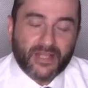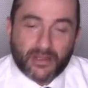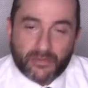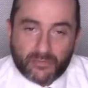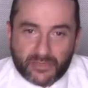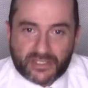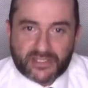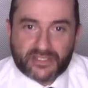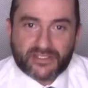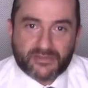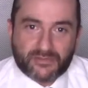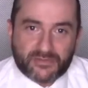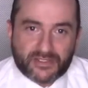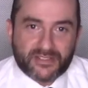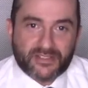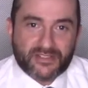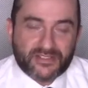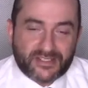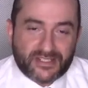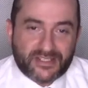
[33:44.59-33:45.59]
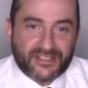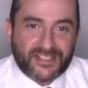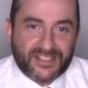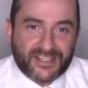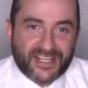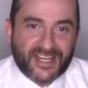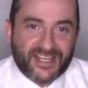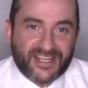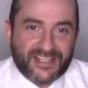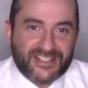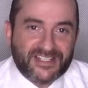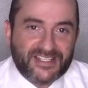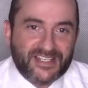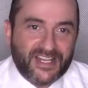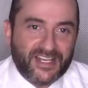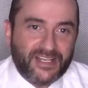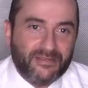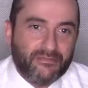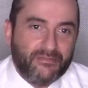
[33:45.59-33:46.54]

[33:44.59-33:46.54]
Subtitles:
And we're sitting there listening.